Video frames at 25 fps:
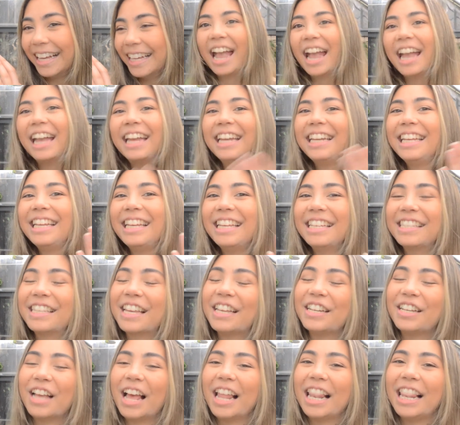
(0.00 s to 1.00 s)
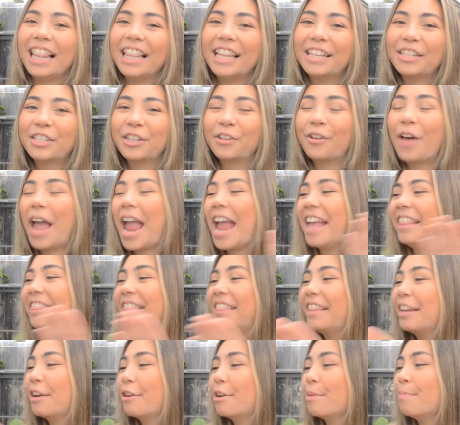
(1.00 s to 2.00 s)
It is a little
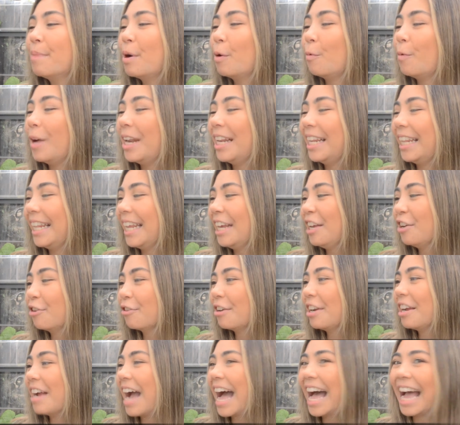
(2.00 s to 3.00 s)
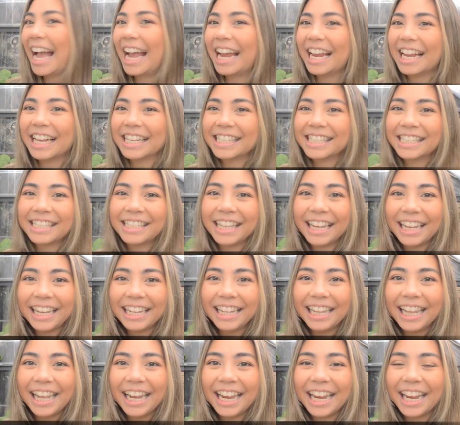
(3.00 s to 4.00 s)
Anthurium Wendlingerii
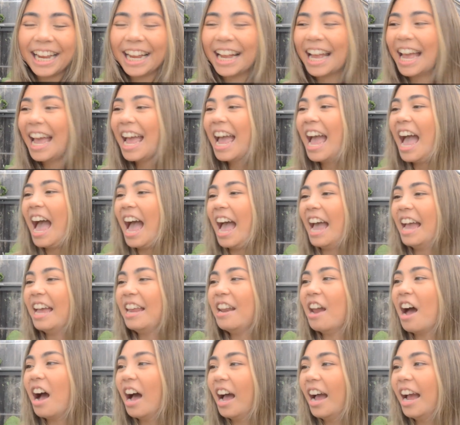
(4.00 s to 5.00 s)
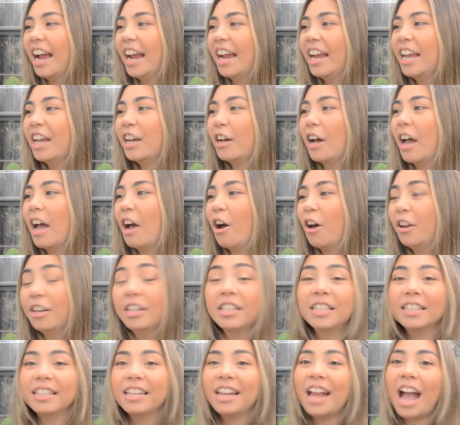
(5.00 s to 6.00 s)
seedling, and I
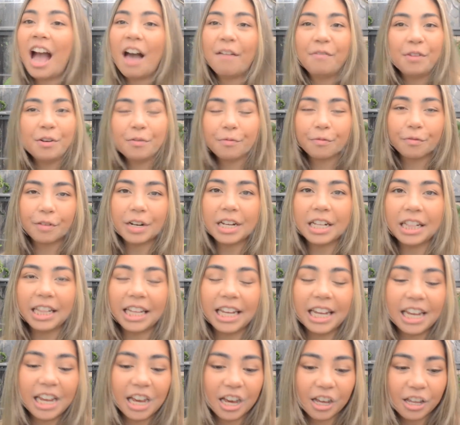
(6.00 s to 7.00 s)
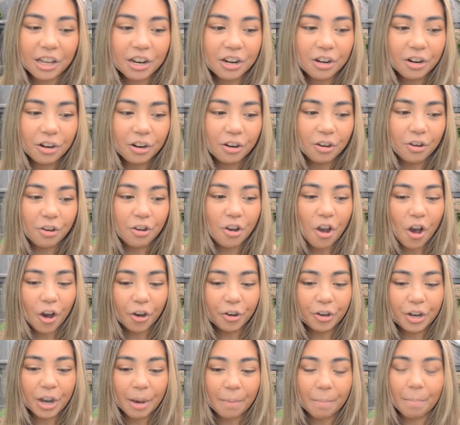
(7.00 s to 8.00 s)
honestly haven't really
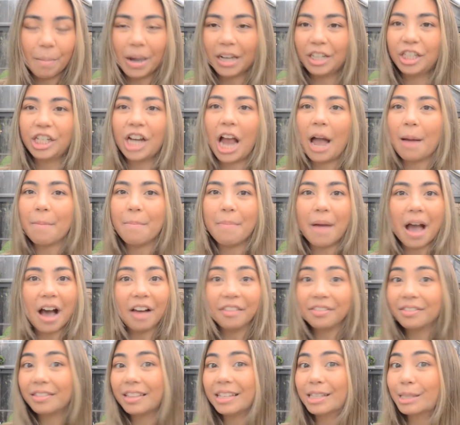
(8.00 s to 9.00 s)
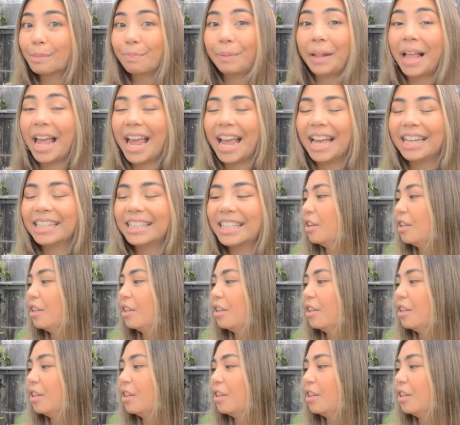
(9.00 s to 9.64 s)
known much about this plant.